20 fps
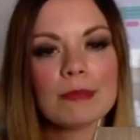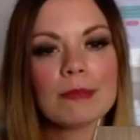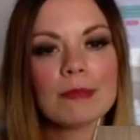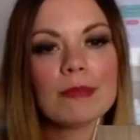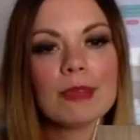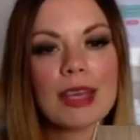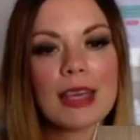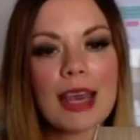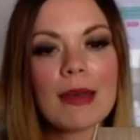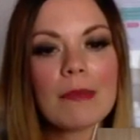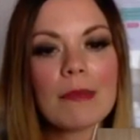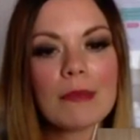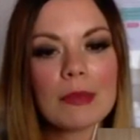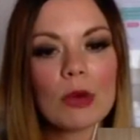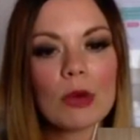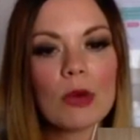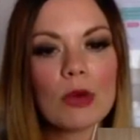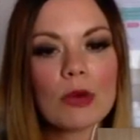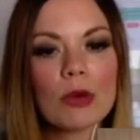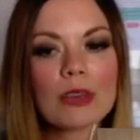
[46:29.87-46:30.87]
Yeah, of
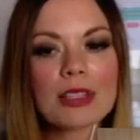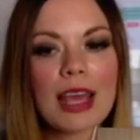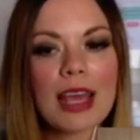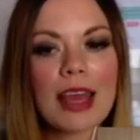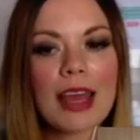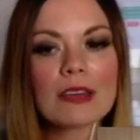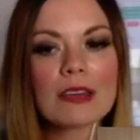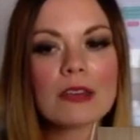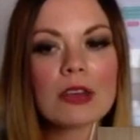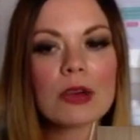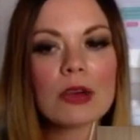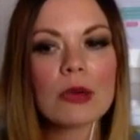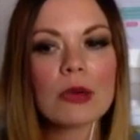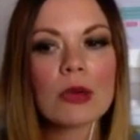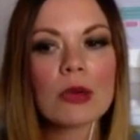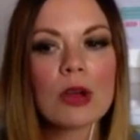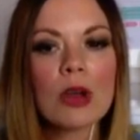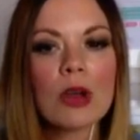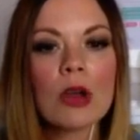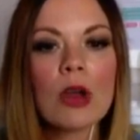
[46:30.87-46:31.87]
course. Yeah.
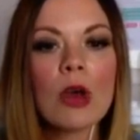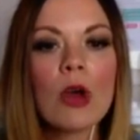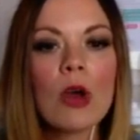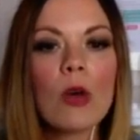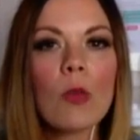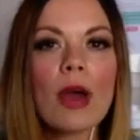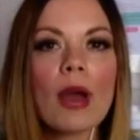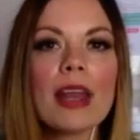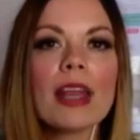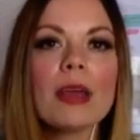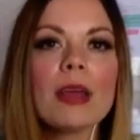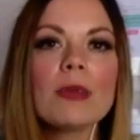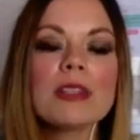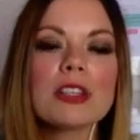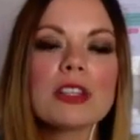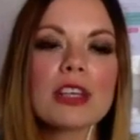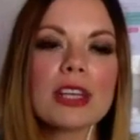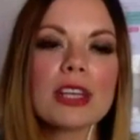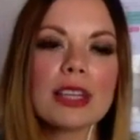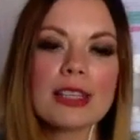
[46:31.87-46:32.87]
So when I was
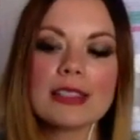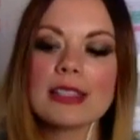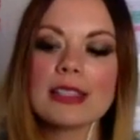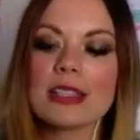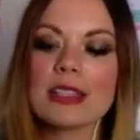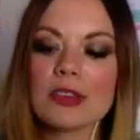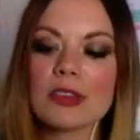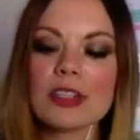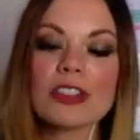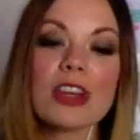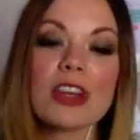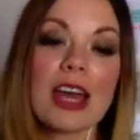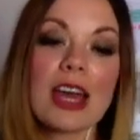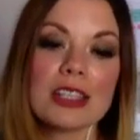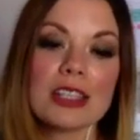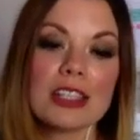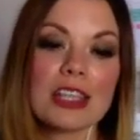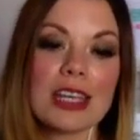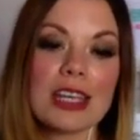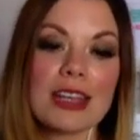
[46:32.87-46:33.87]
looking into different
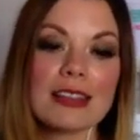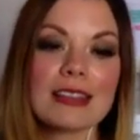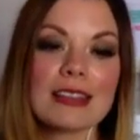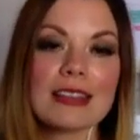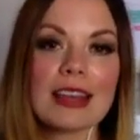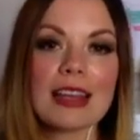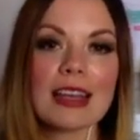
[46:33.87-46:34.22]
strategies,